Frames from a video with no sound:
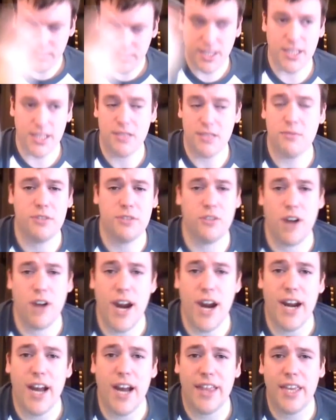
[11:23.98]
This one's
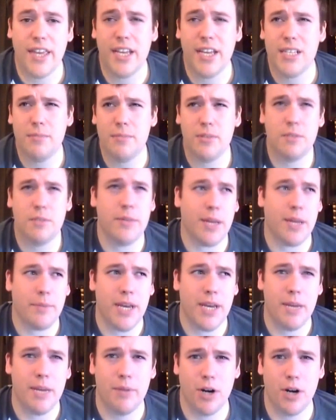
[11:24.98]
great. I think it's supposed to be like
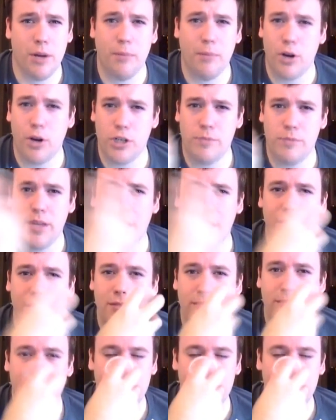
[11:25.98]
peanut butter and marshmallow.